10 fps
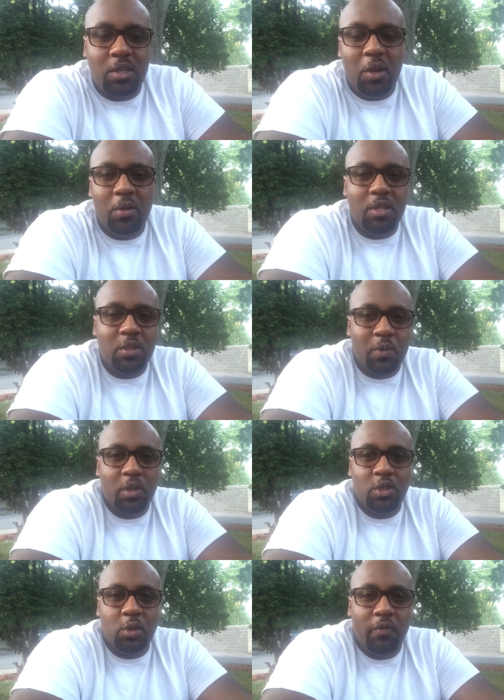in this
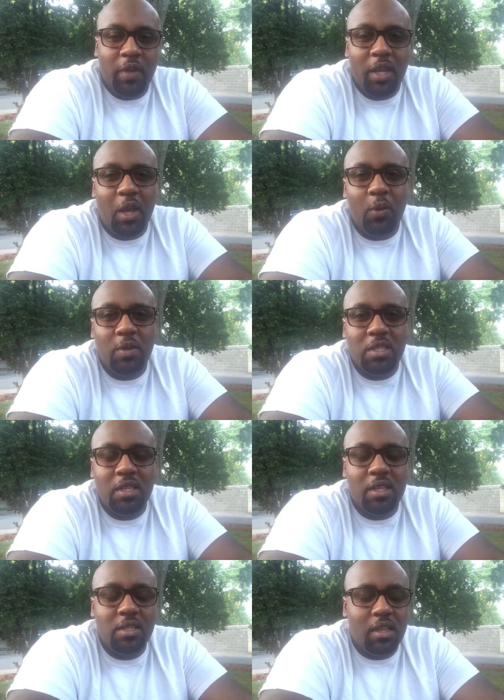real short video is this.